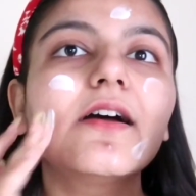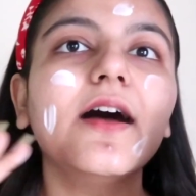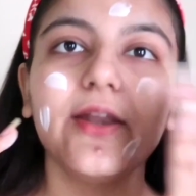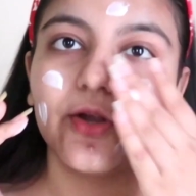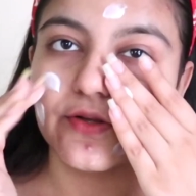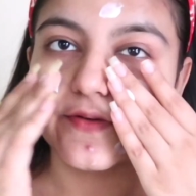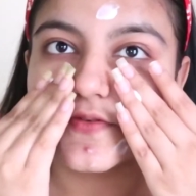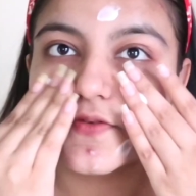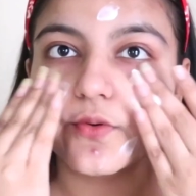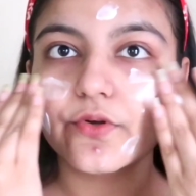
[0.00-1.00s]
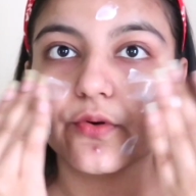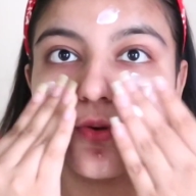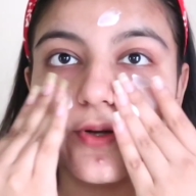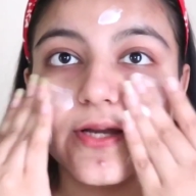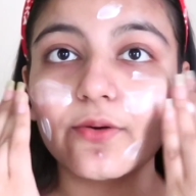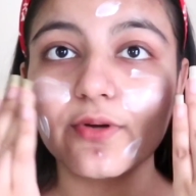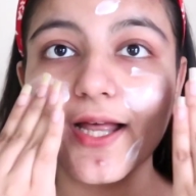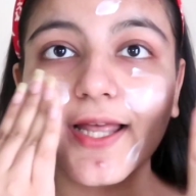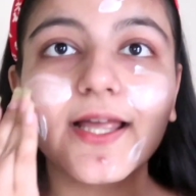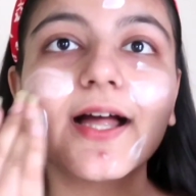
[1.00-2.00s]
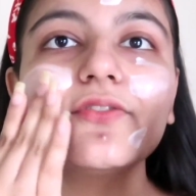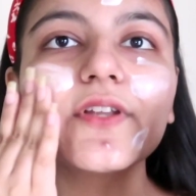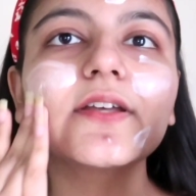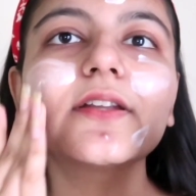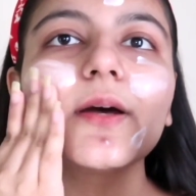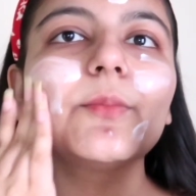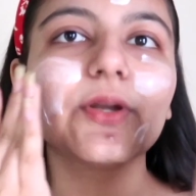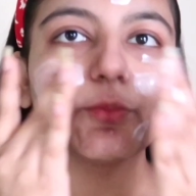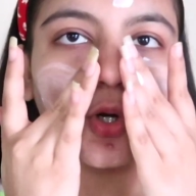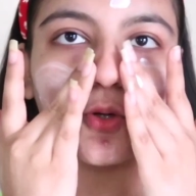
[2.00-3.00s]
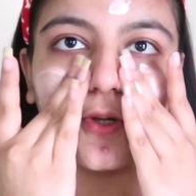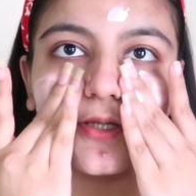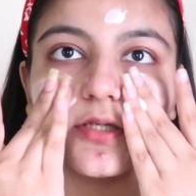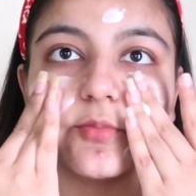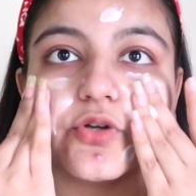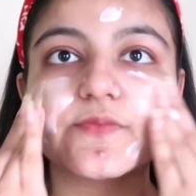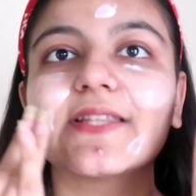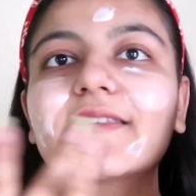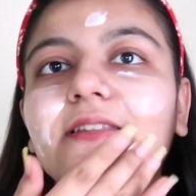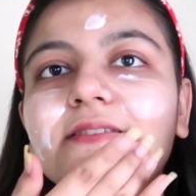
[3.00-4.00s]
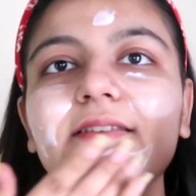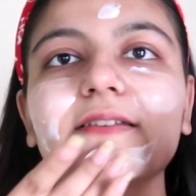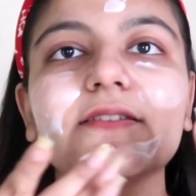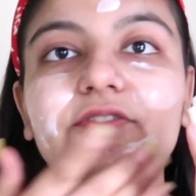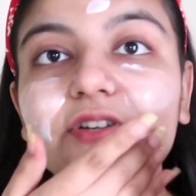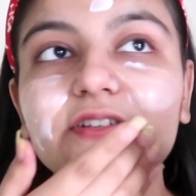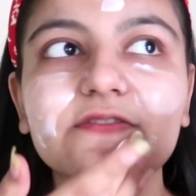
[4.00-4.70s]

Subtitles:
and you're just good to go. Now I have taken a bit more quantity because my skin is like literally